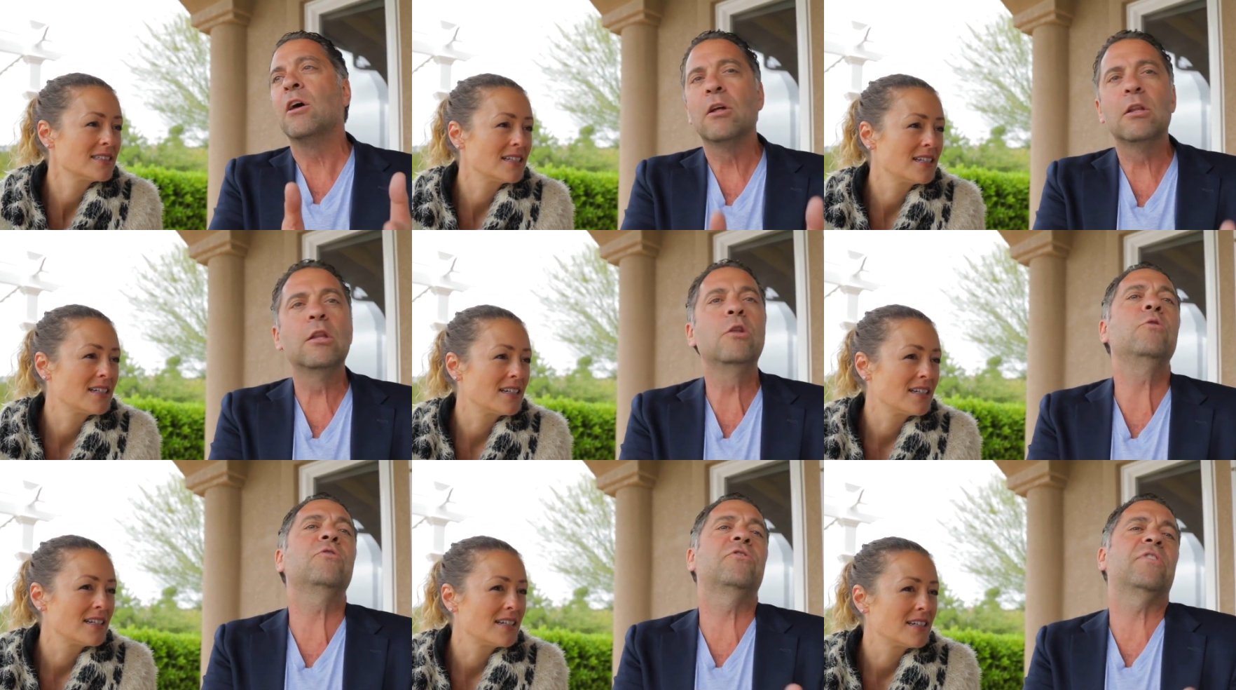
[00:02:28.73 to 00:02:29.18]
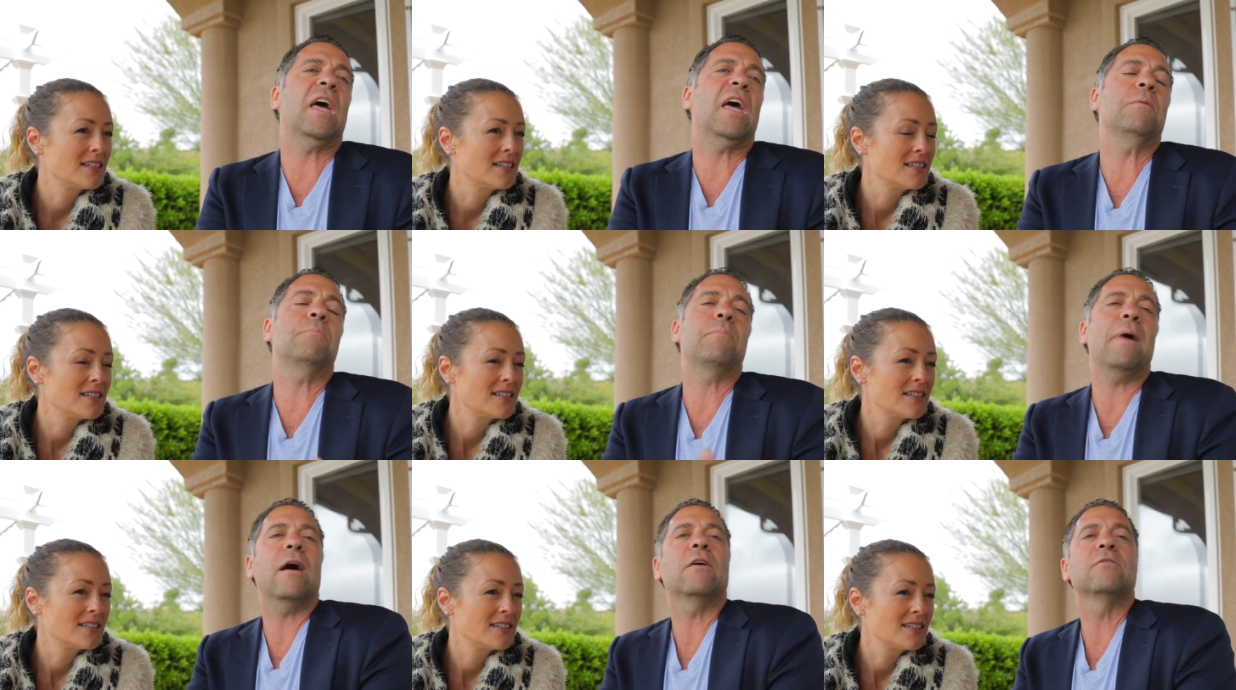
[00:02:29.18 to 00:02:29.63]
Speaker 1: lose
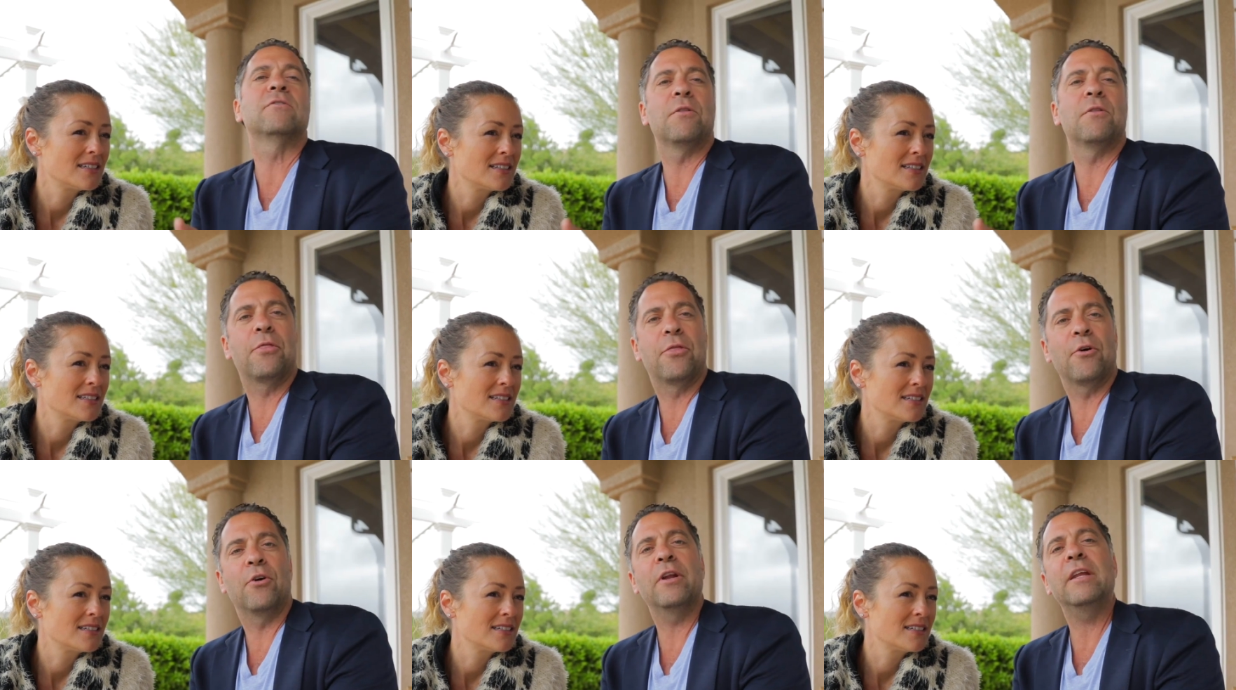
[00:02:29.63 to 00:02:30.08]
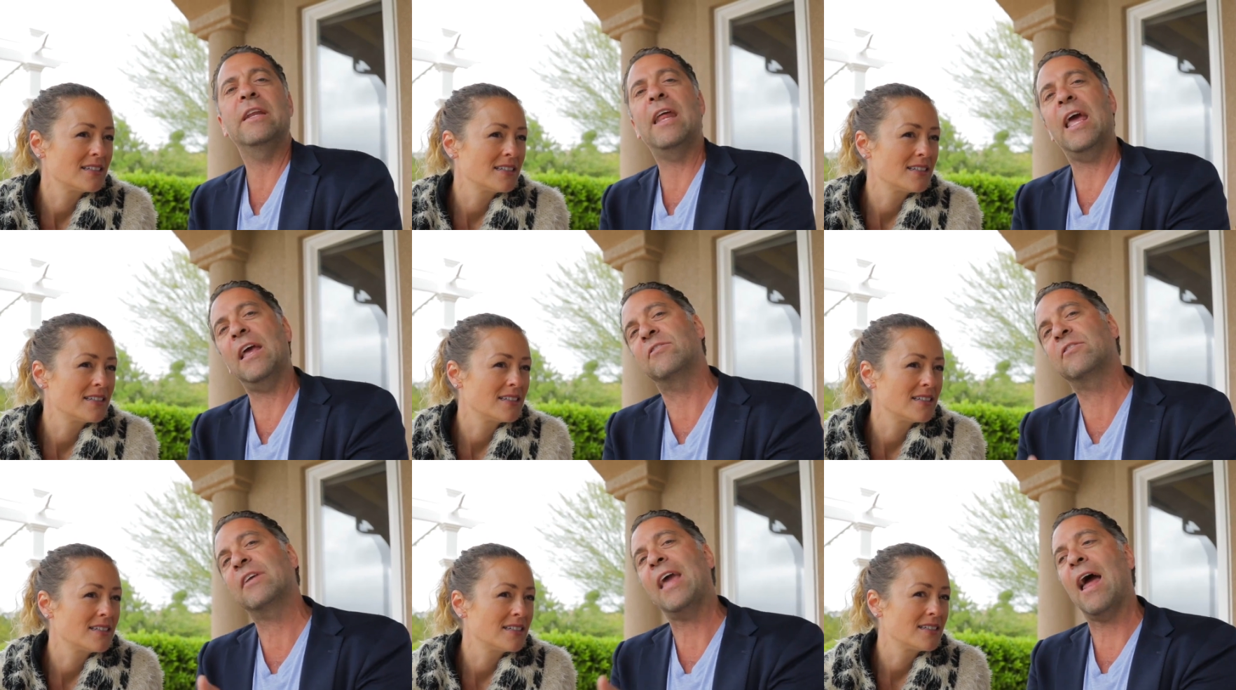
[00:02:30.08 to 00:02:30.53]
10 pounds in 30
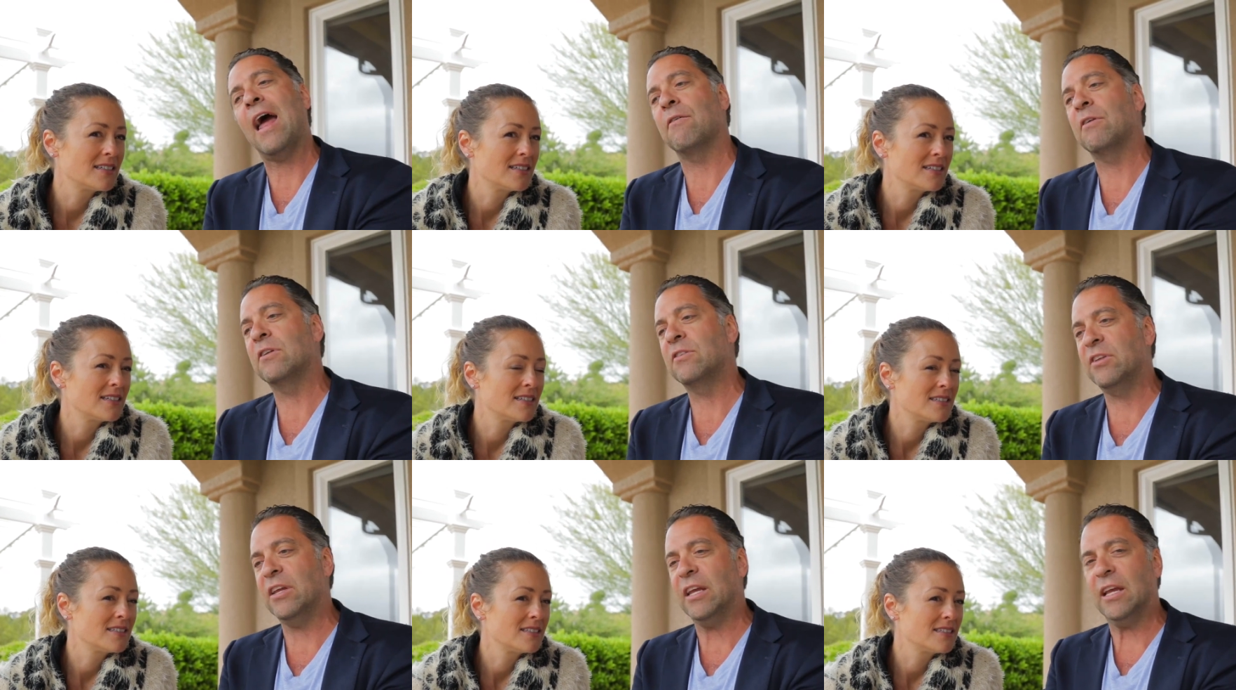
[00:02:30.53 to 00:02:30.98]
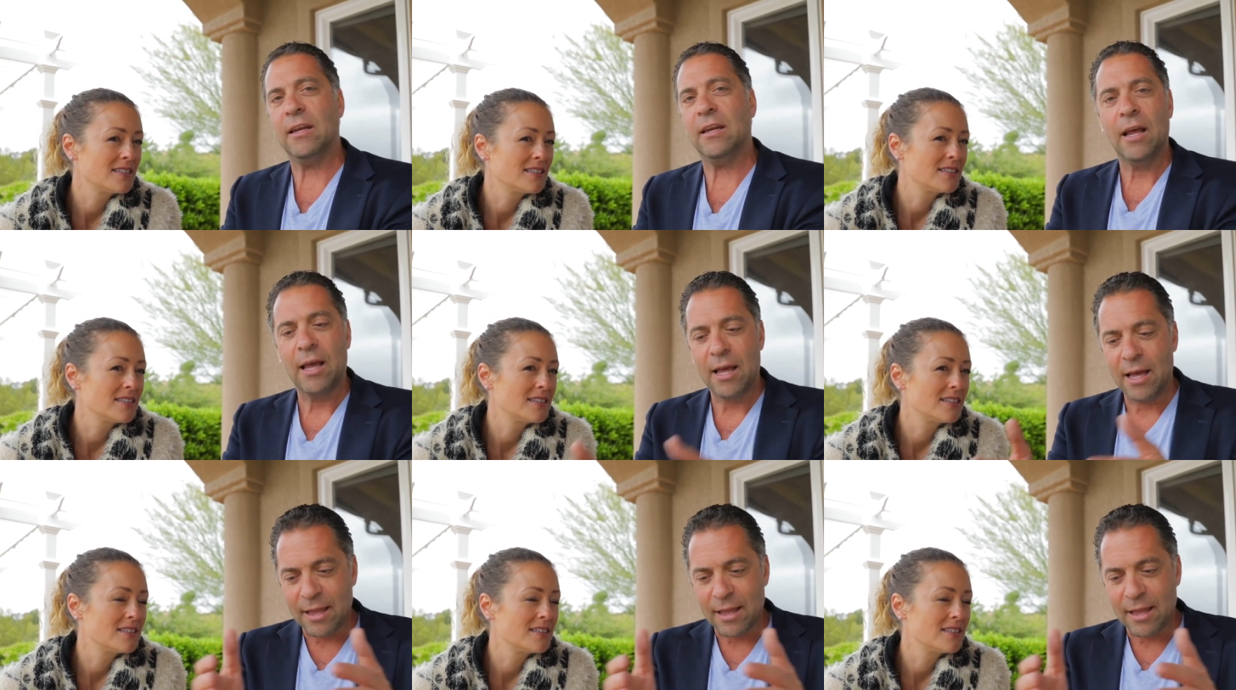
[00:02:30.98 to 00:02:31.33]
days guaranteed.